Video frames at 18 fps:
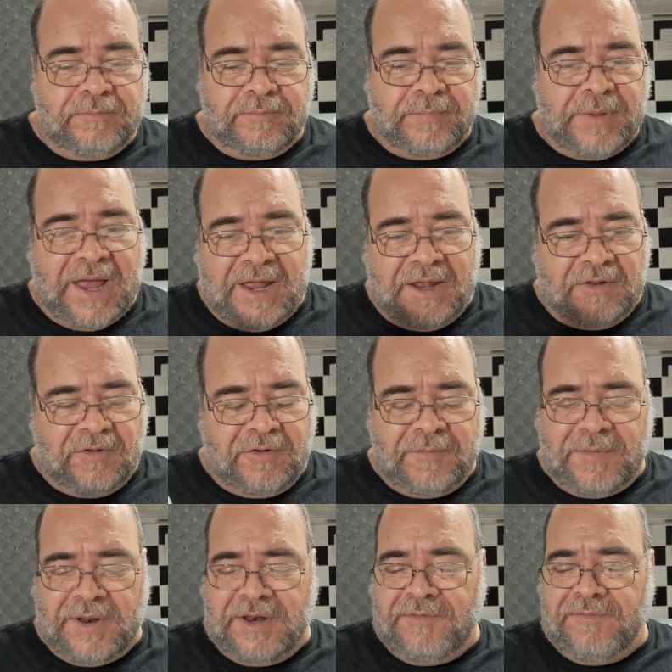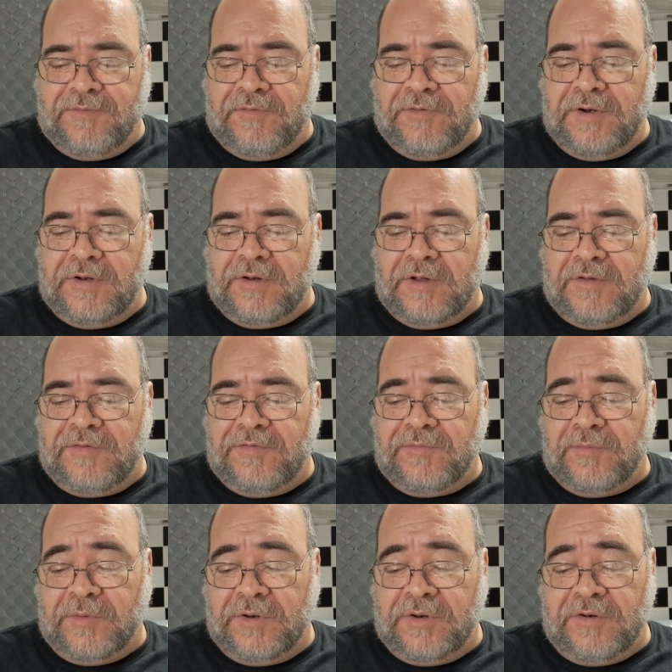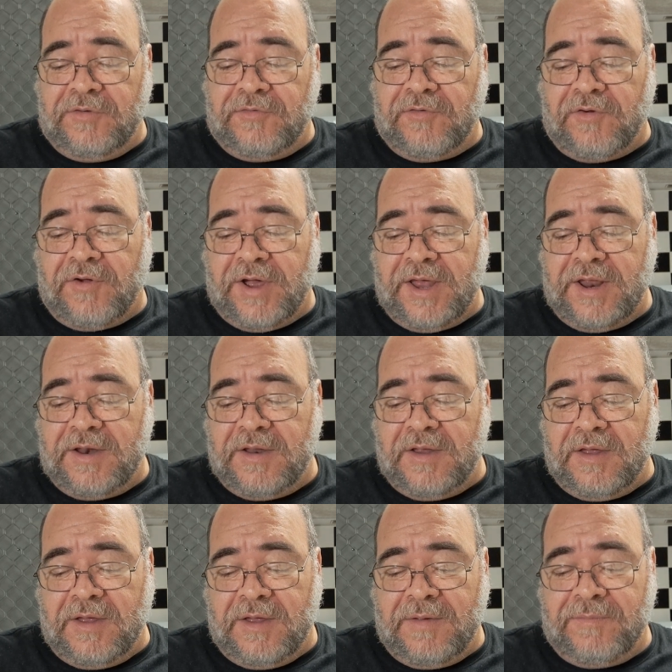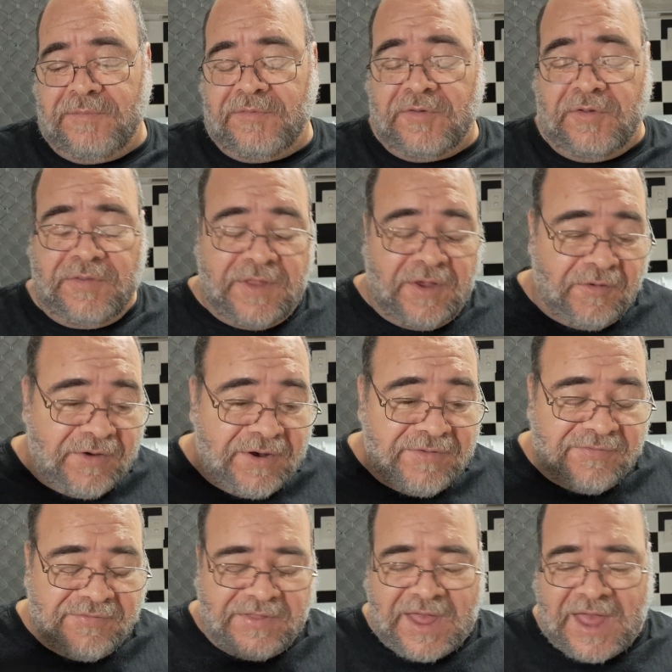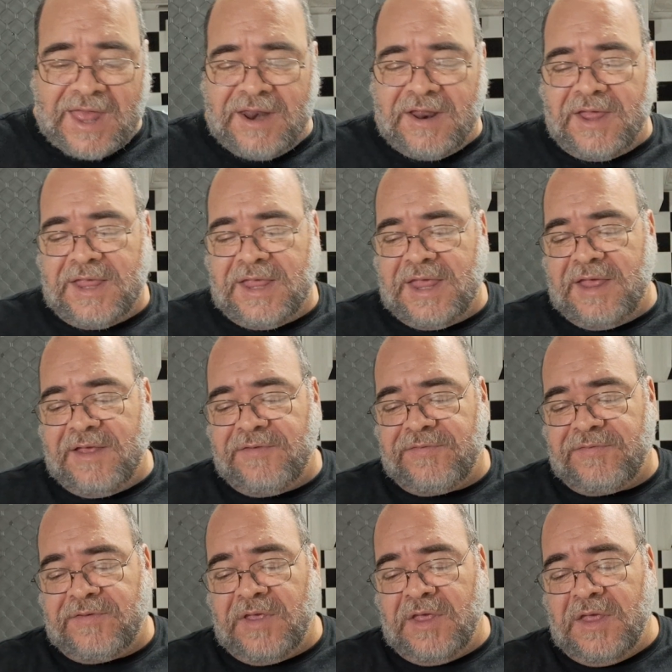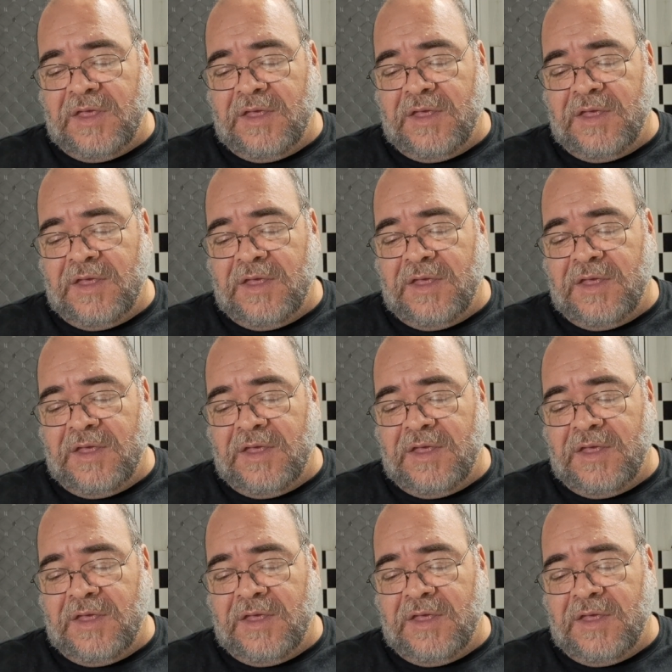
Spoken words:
pay a lot of money for it. I just wanted to try it. So there is that, I guess.